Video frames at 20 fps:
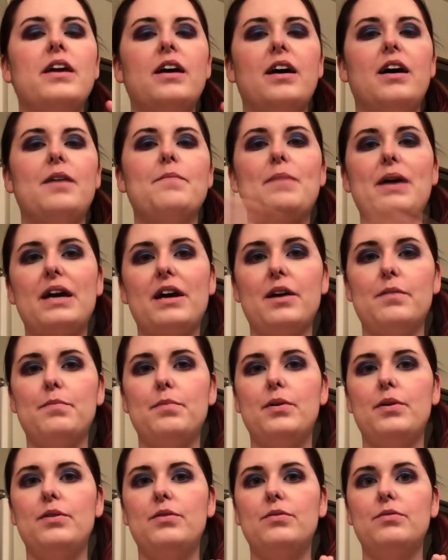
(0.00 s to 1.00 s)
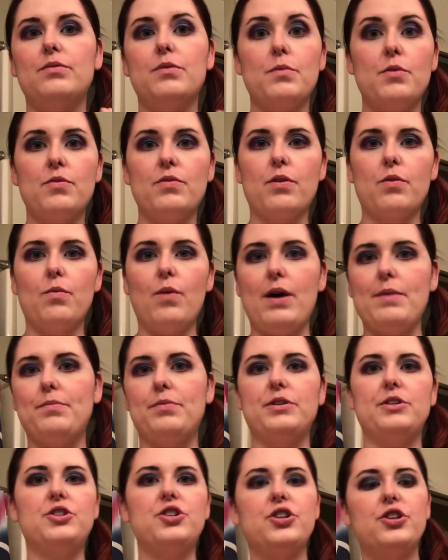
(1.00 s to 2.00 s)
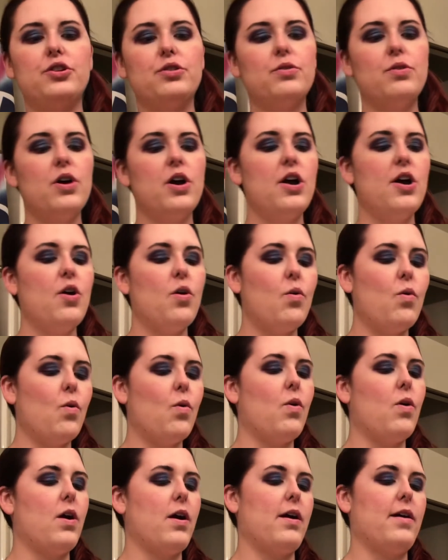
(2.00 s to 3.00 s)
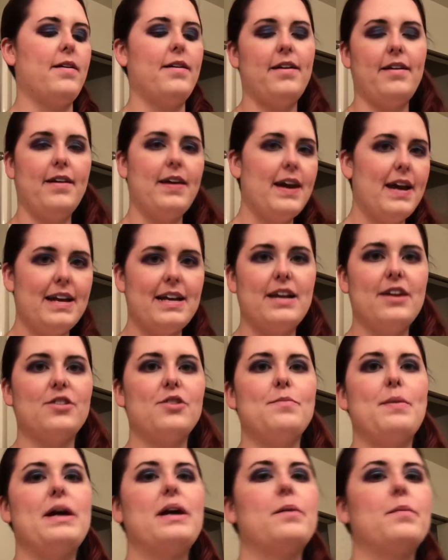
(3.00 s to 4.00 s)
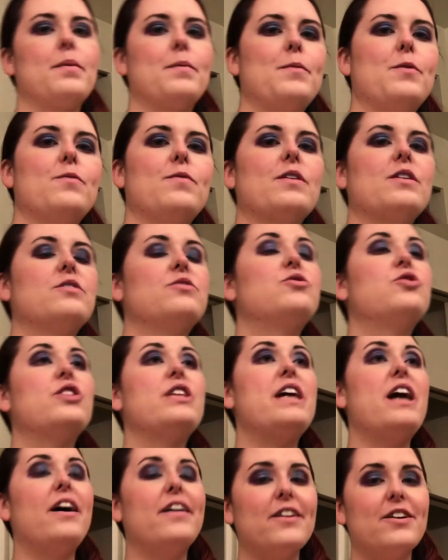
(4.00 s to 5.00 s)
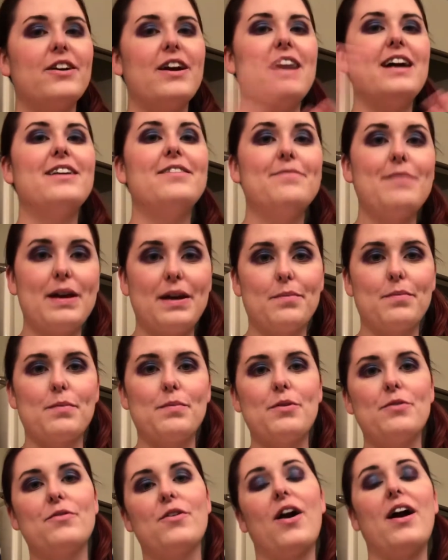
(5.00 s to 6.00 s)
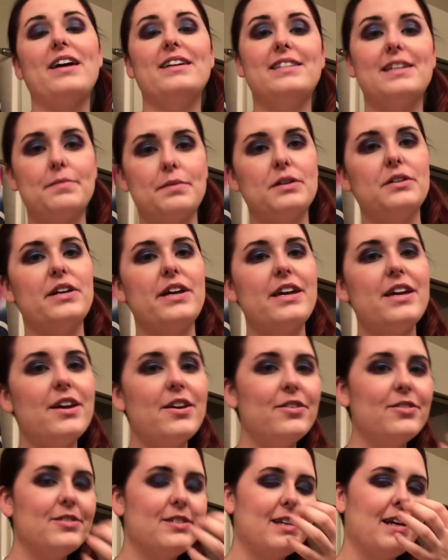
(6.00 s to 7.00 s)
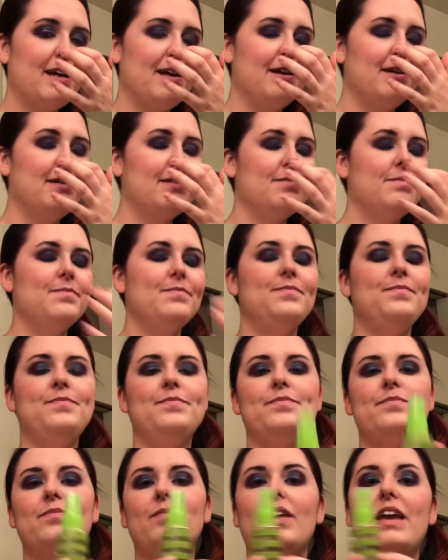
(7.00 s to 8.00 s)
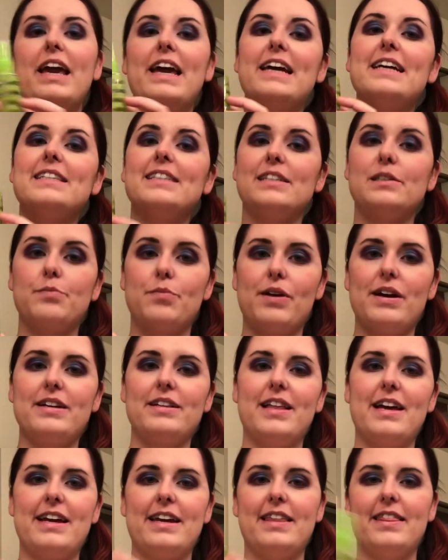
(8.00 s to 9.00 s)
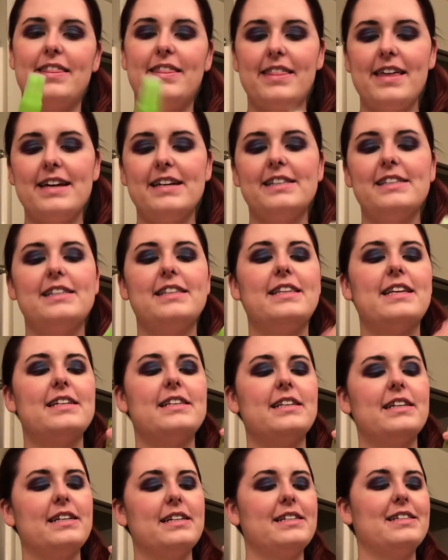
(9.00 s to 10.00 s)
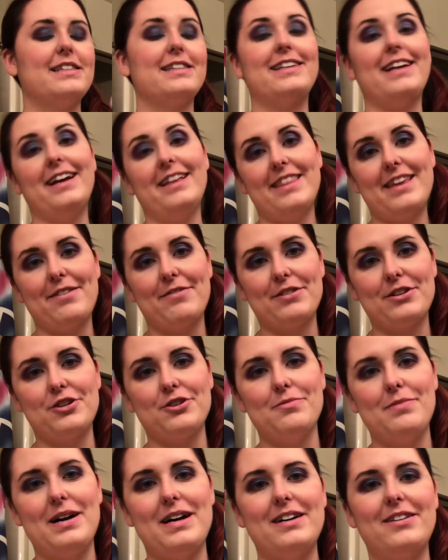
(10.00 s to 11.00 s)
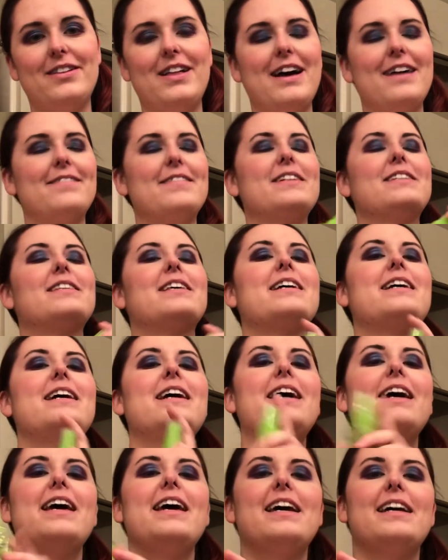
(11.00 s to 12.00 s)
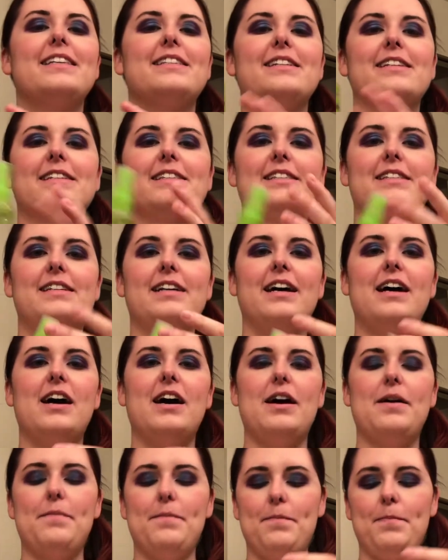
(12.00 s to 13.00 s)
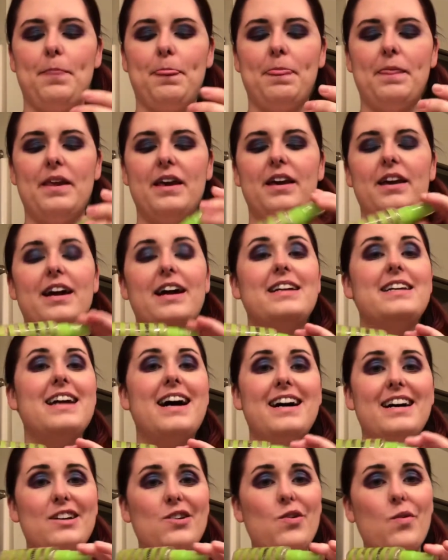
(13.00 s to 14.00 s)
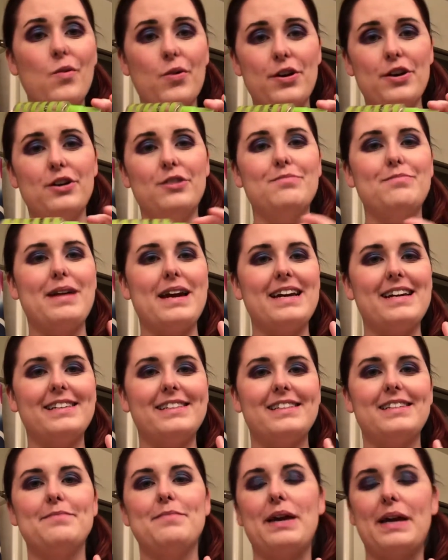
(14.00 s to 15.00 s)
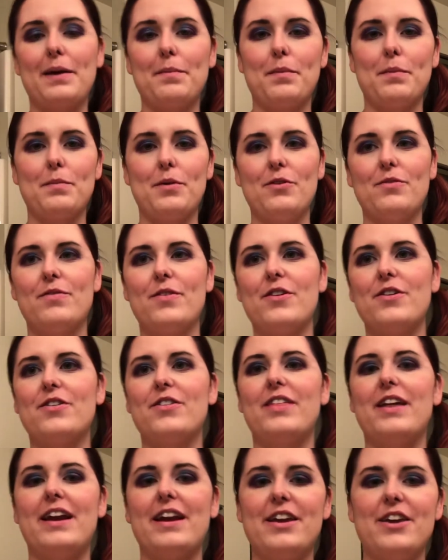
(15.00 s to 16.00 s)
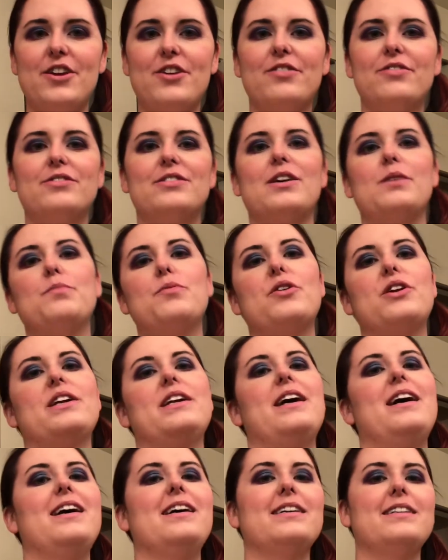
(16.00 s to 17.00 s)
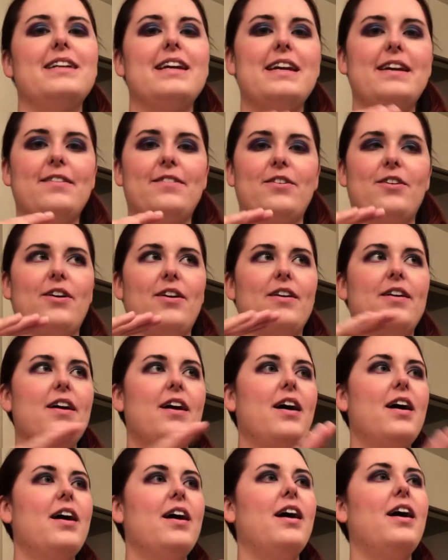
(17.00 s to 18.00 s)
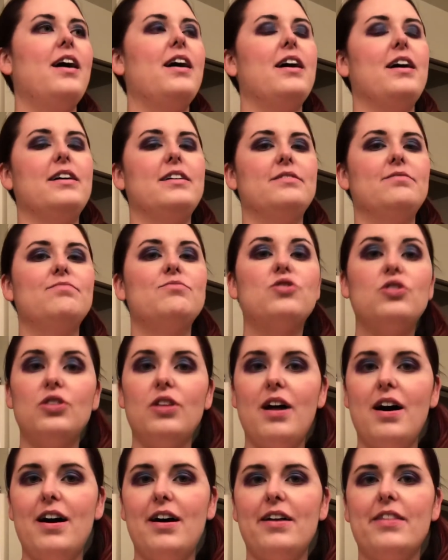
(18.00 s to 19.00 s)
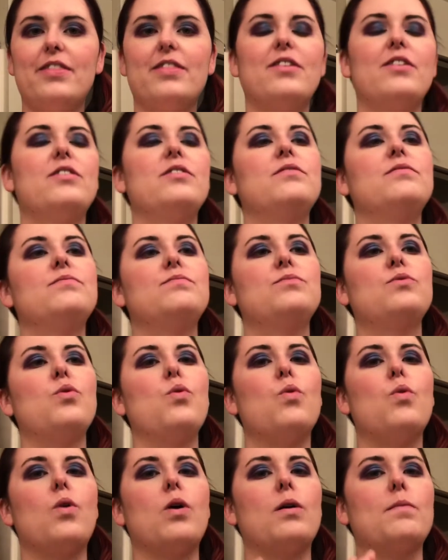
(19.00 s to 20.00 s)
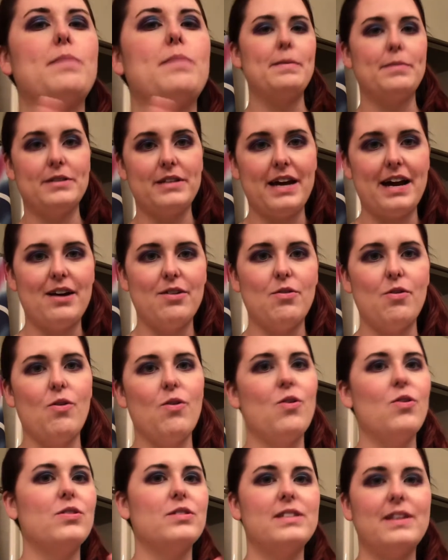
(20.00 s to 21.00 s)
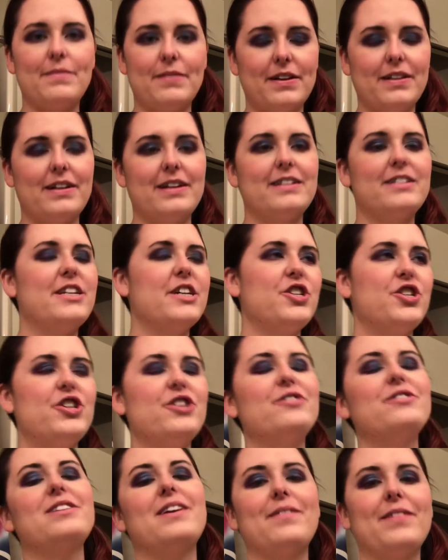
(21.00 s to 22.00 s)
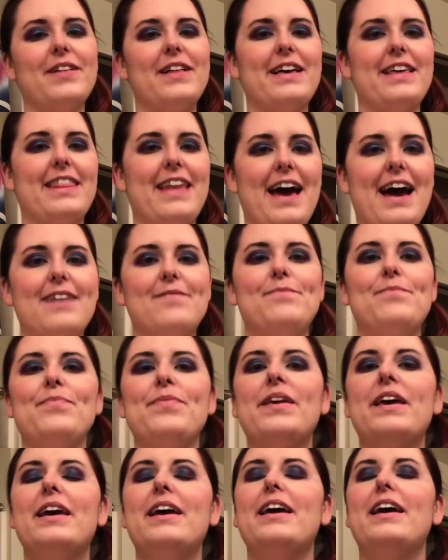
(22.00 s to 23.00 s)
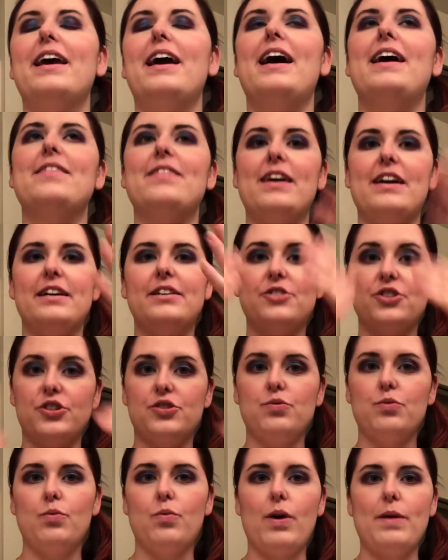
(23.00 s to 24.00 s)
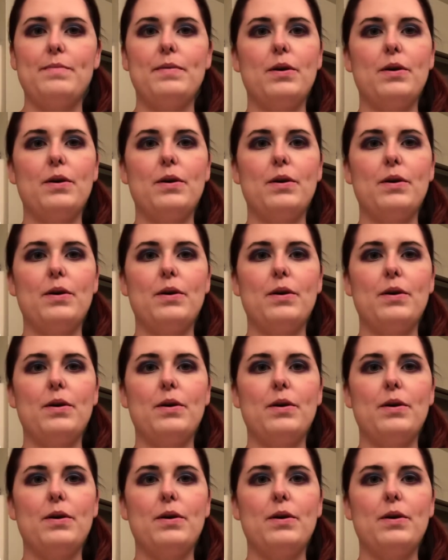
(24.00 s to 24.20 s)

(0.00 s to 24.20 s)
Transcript: a makeup remover wipe would do, or any other makeup remover. So the other kind of makeup remover I typically use is a spray like this. This is not the original bottle, obviously. It's just a non-oil based makeup remover that I use. I'll put it on either cloth or towel, something like tissue, something like that, and then just wipe it